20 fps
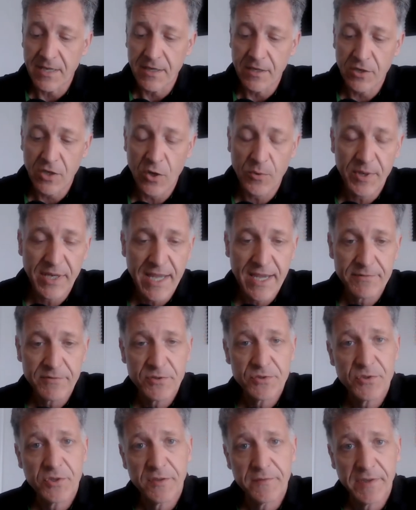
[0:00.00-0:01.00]
going after
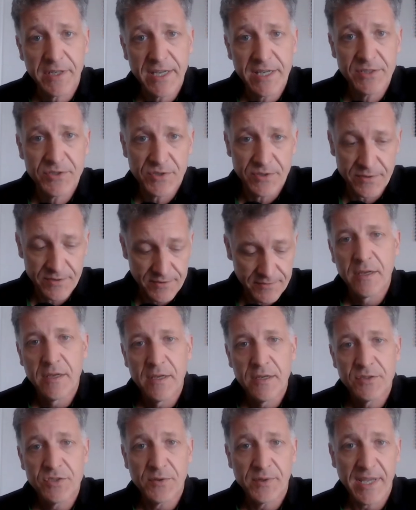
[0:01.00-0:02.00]
certifications.
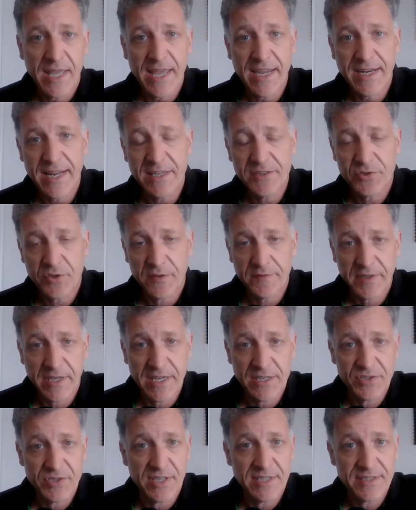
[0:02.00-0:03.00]
So, the 8A
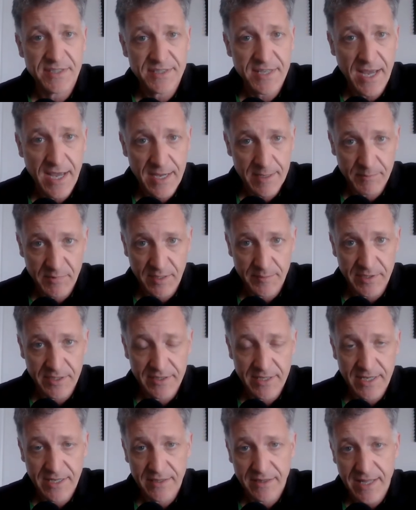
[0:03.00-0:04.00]
certification has a time limit
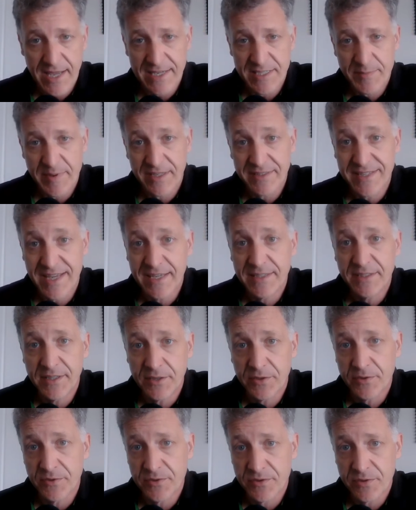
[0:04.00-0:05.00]
that lasts about 10
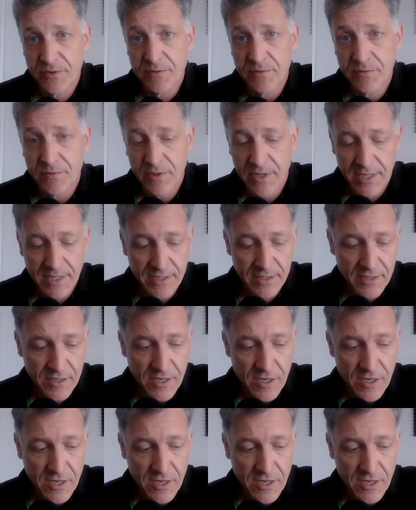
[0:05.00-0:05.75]
years. Okay.